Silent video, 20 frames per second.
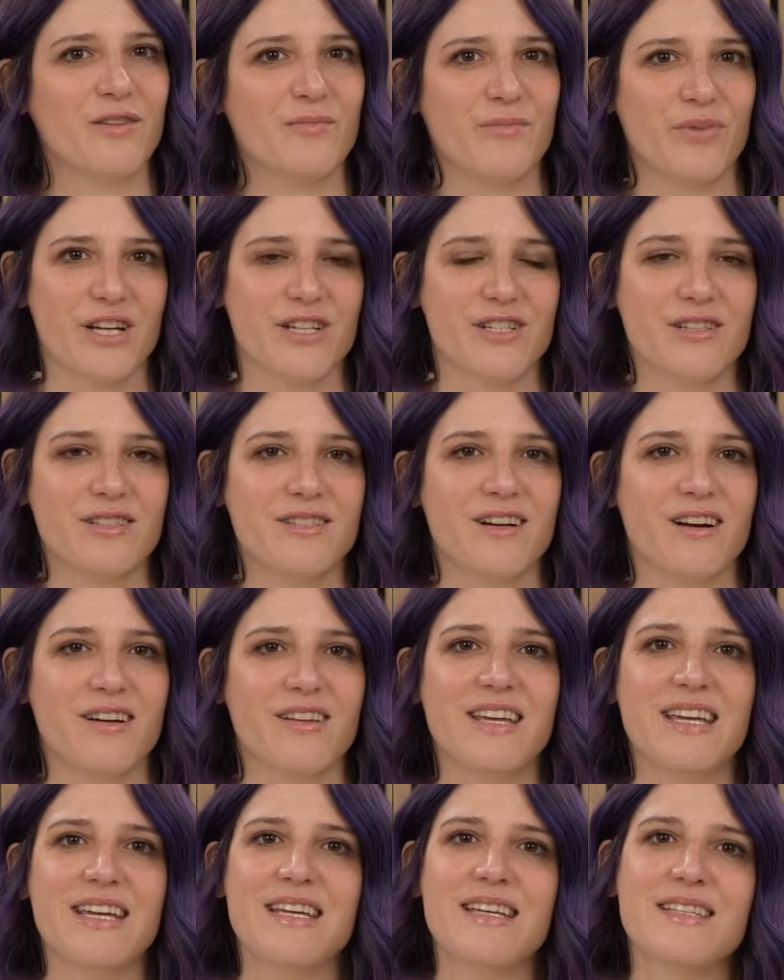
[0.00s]
impressions are
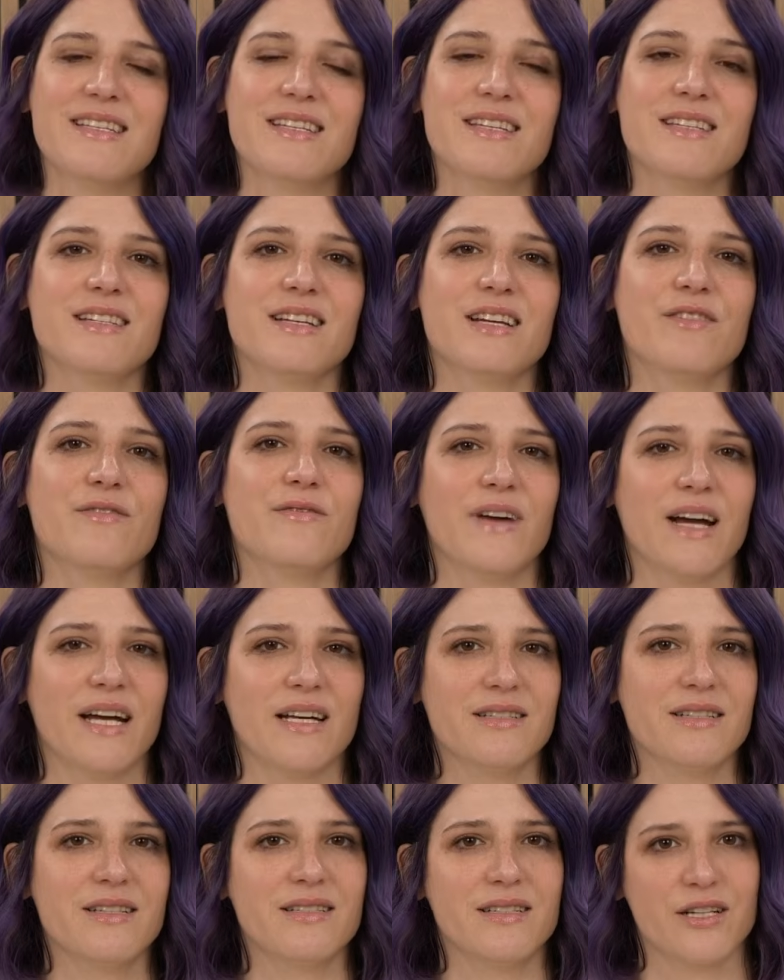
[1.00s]
the easiest and
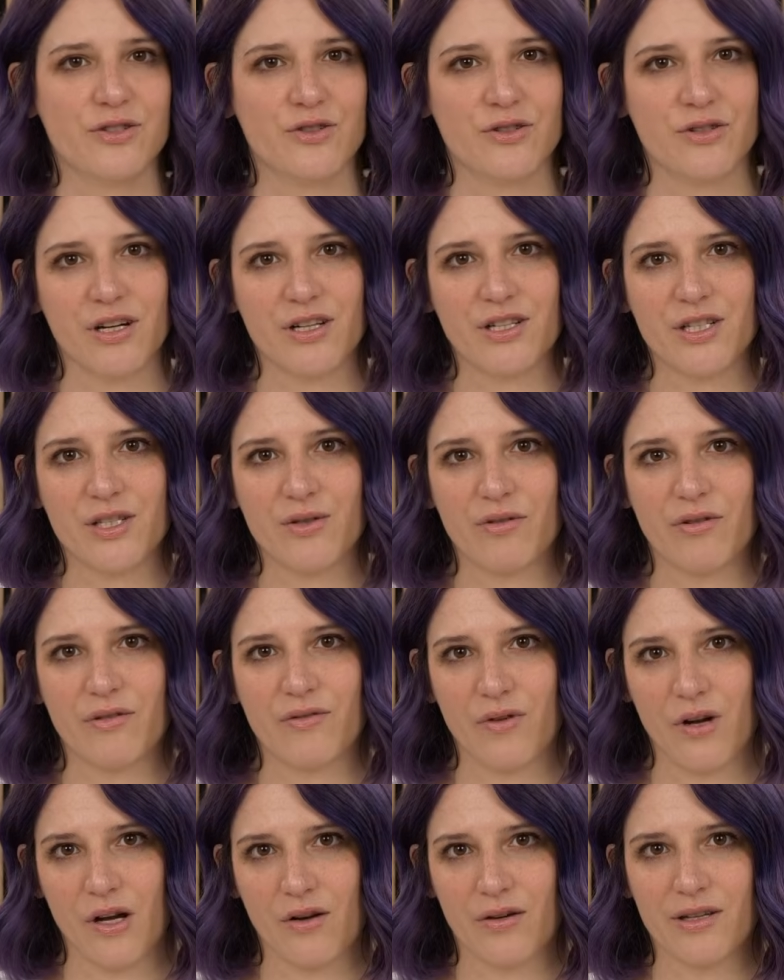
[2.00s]
fastest introduction to a
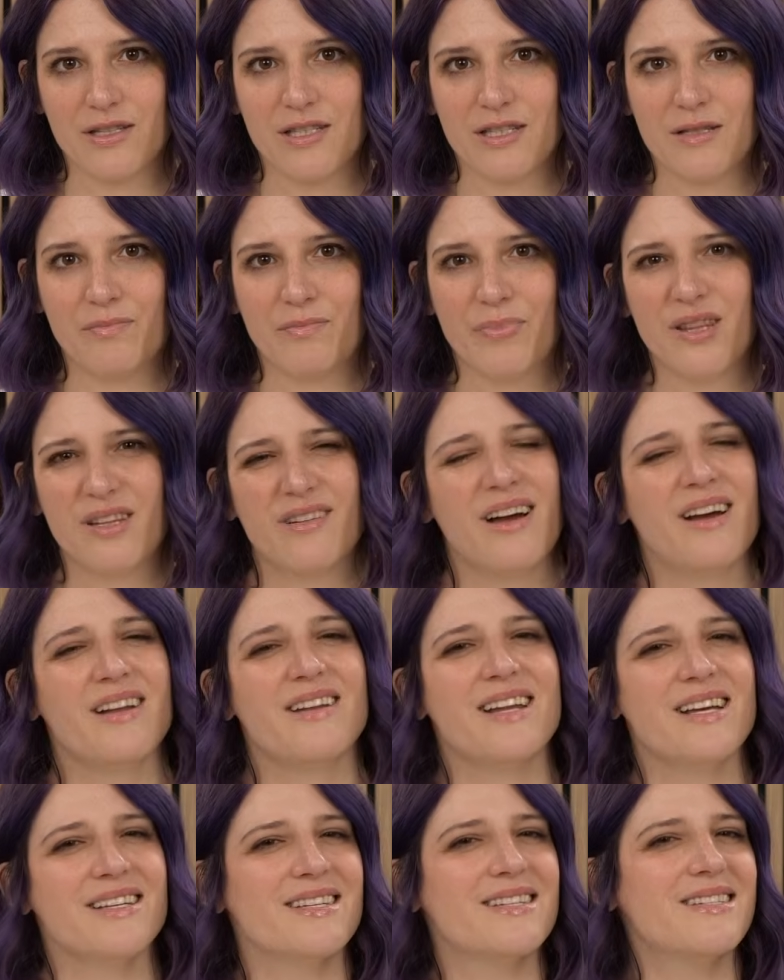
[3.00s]
fragrance, but they're not
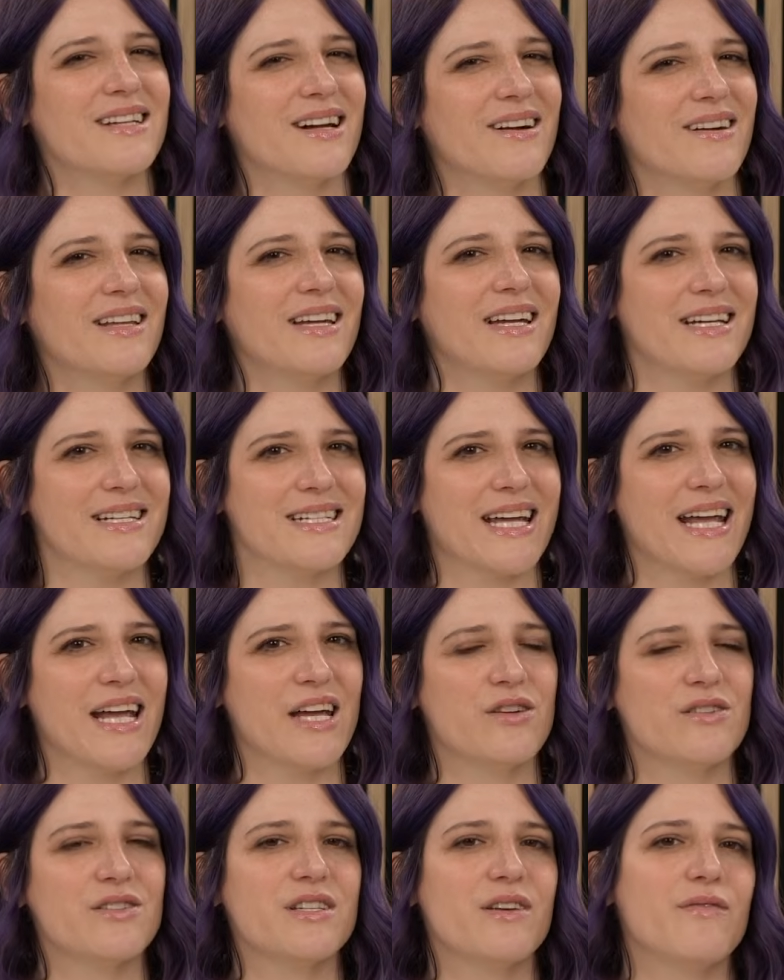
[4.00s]
necessarily
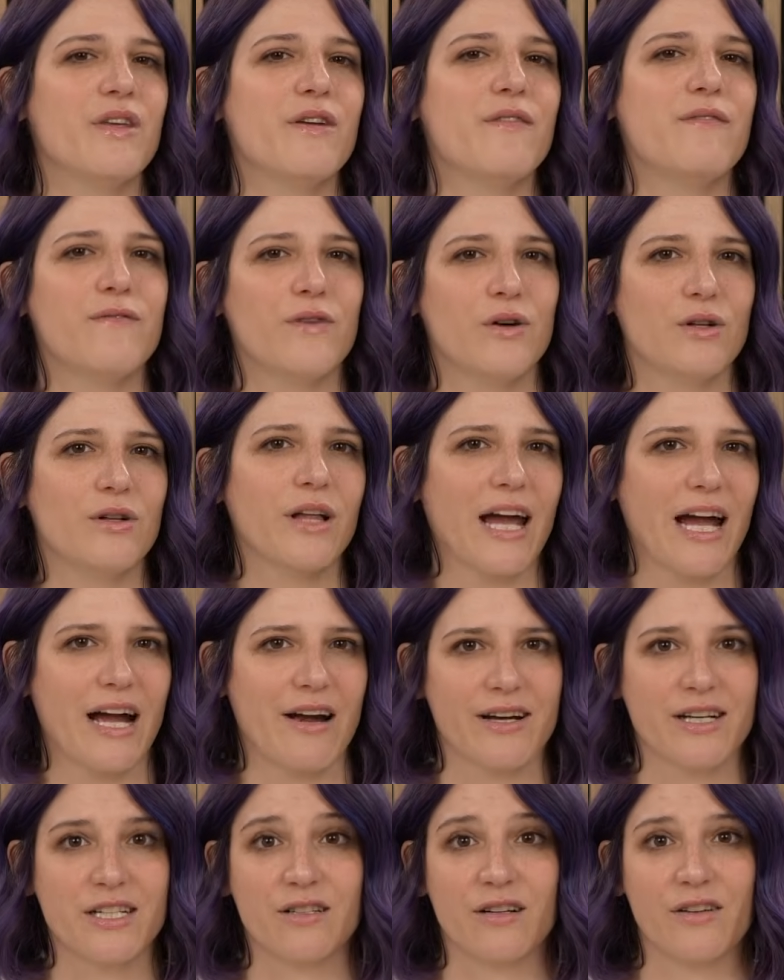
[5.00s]
indicators of the full
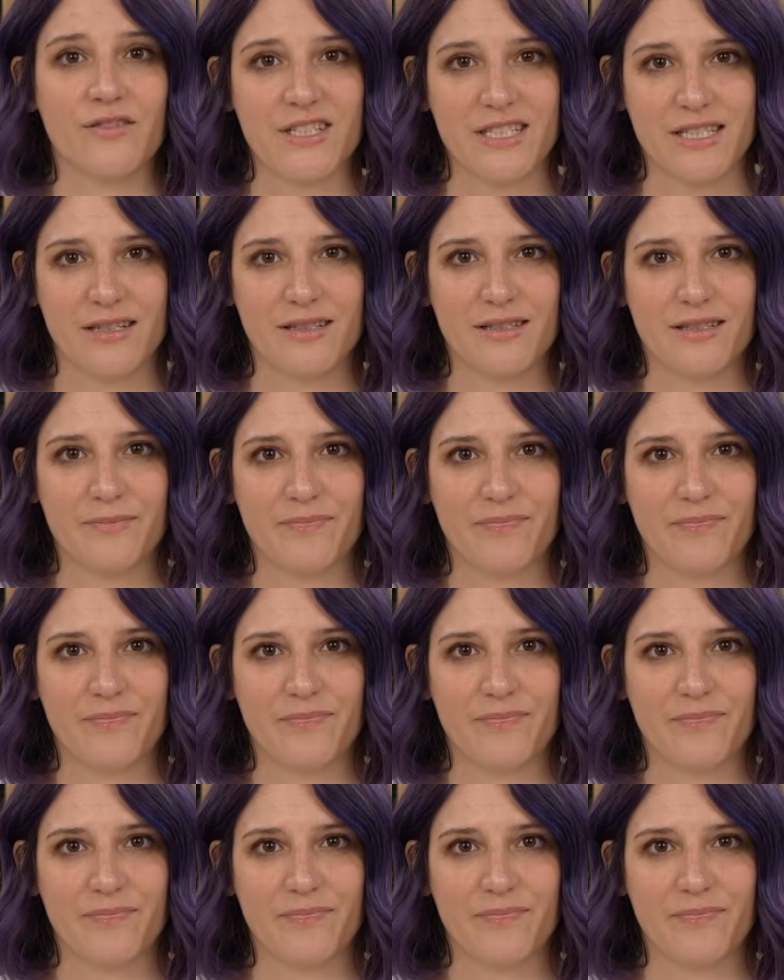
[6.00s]
character of a scent.